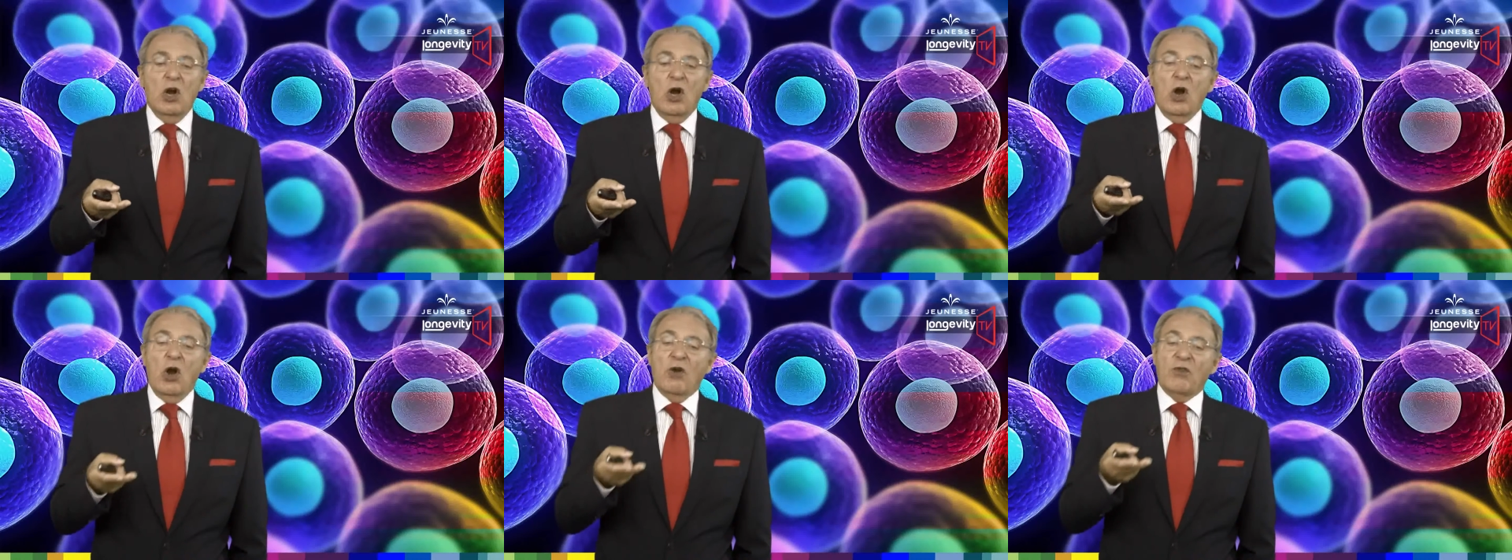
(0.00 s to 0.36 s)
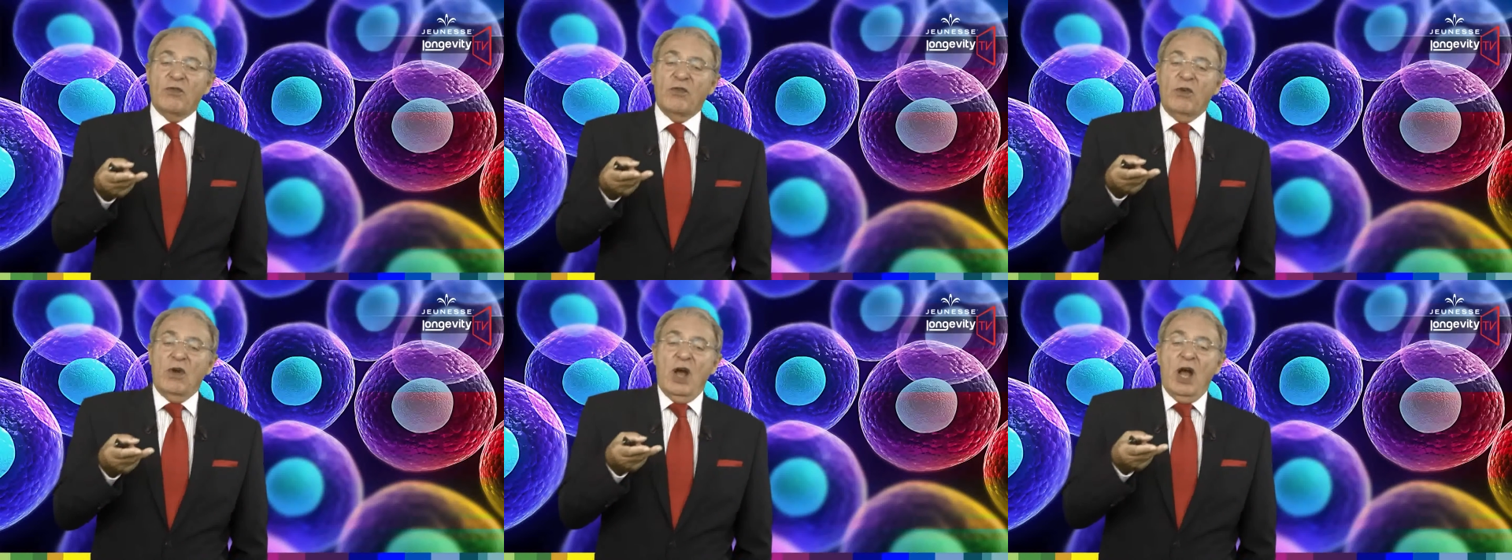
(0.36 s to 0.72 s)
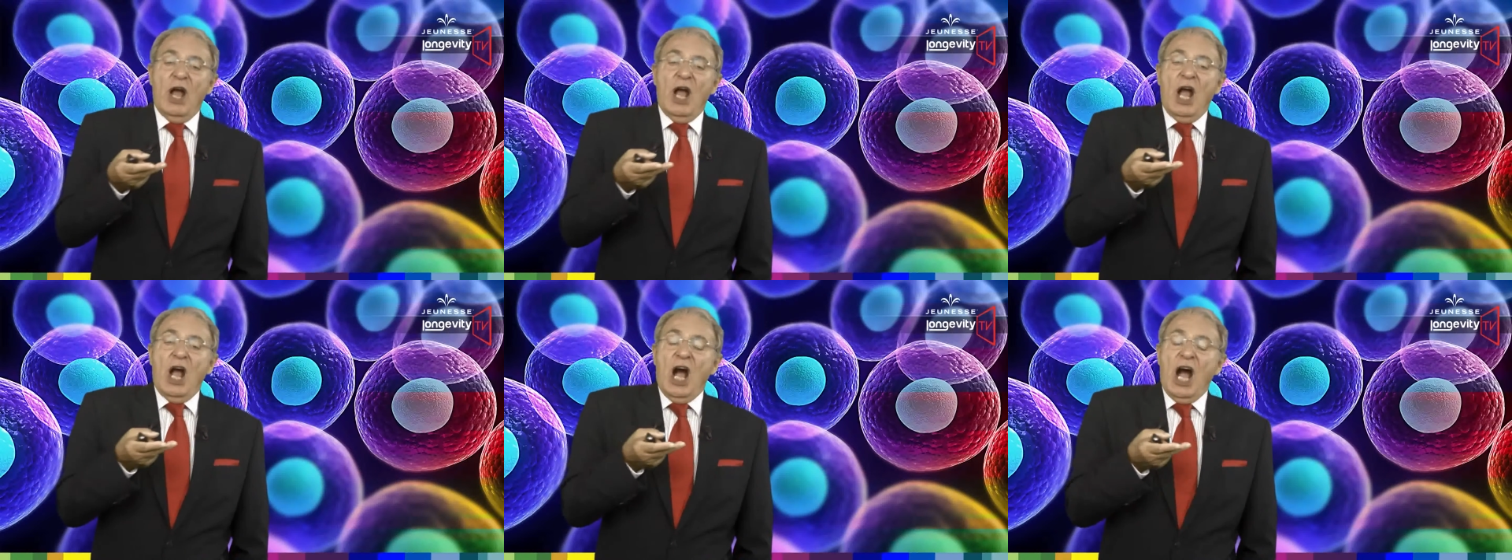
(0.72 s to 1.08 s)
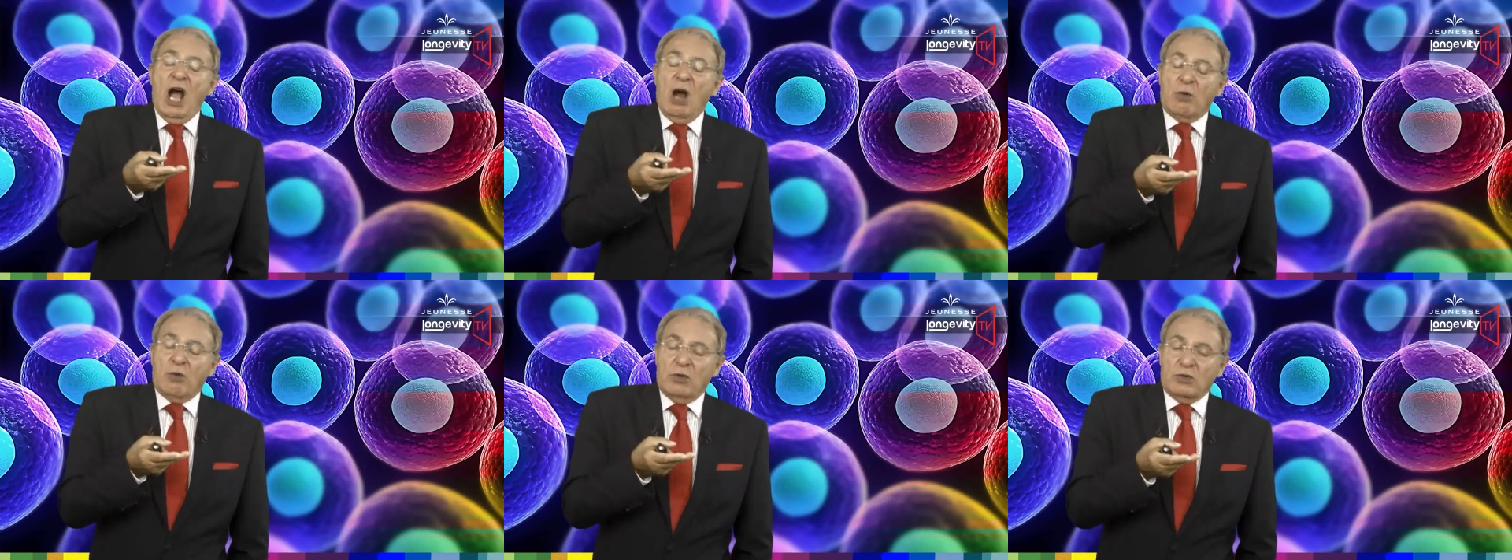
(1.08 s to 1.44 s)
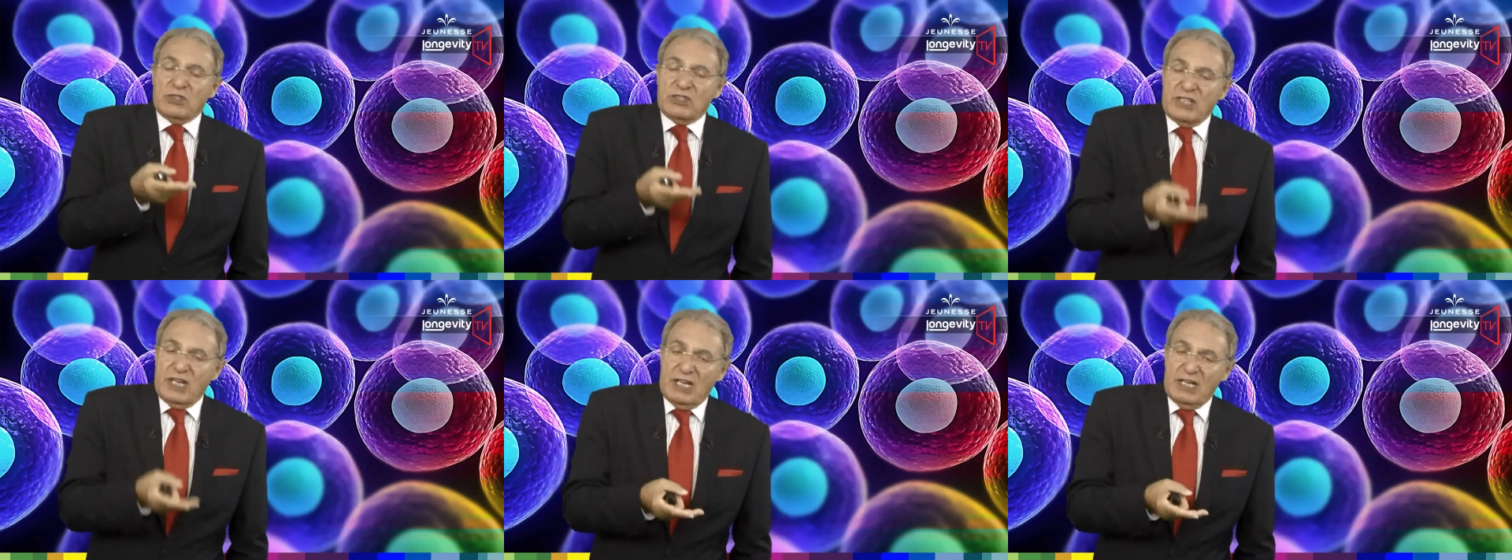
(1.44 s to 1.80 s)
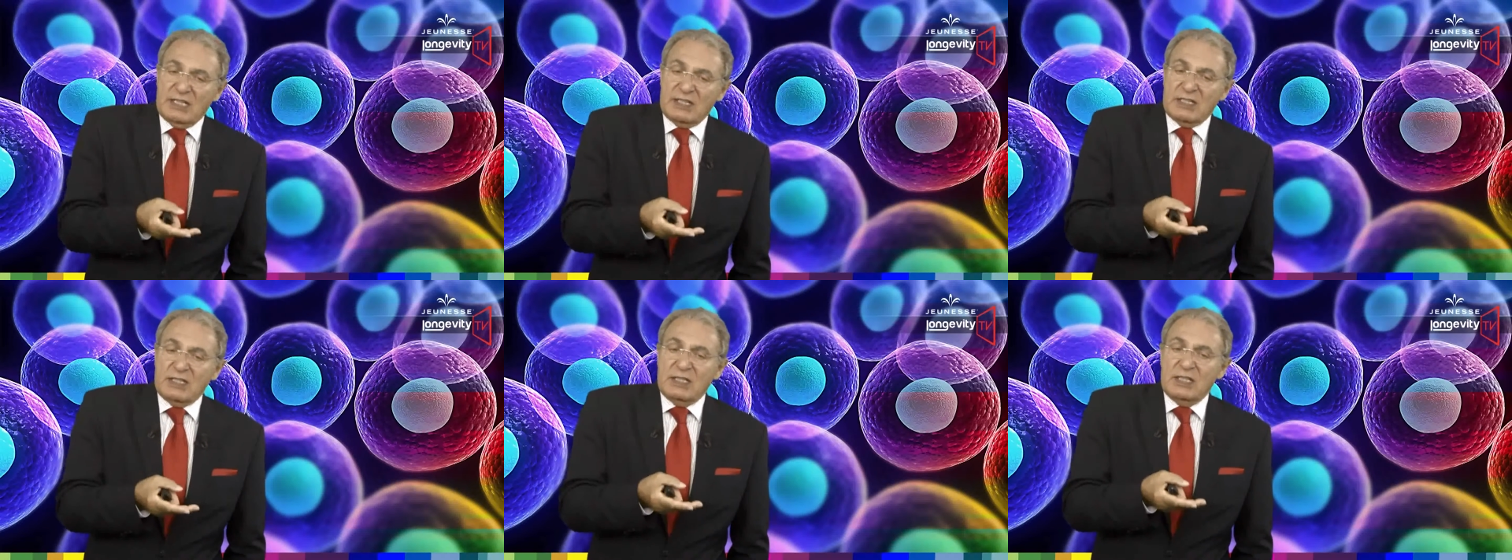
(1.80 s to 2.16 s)
of our
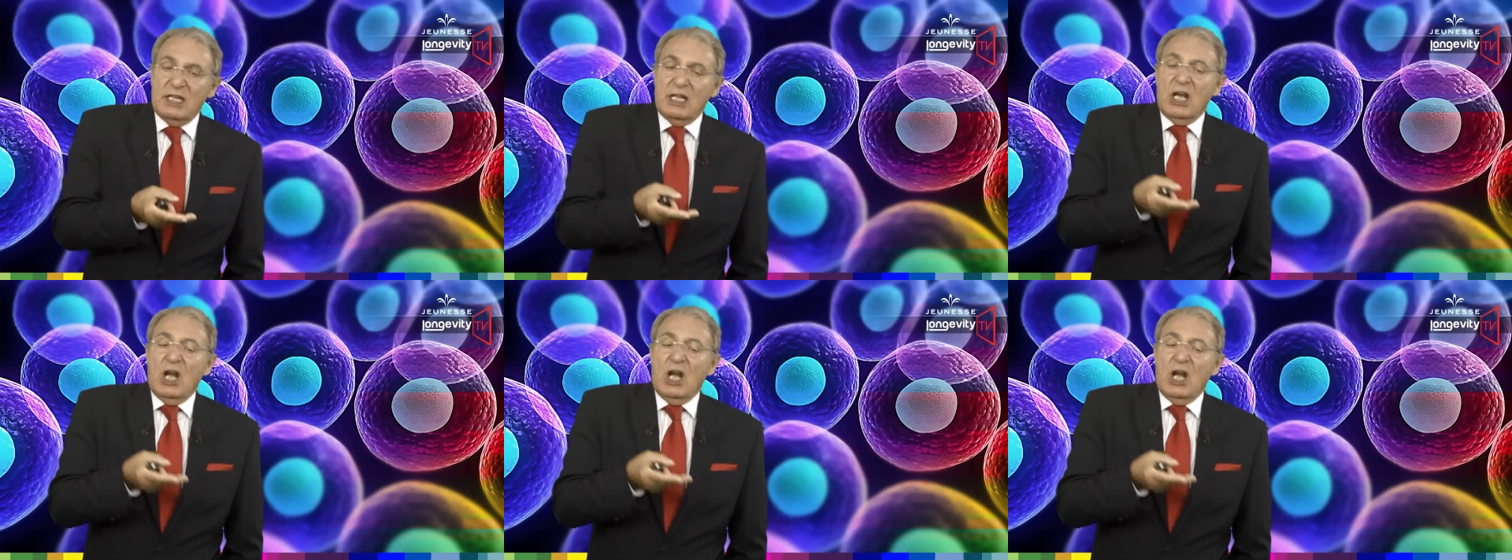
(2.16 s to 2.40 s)
cells,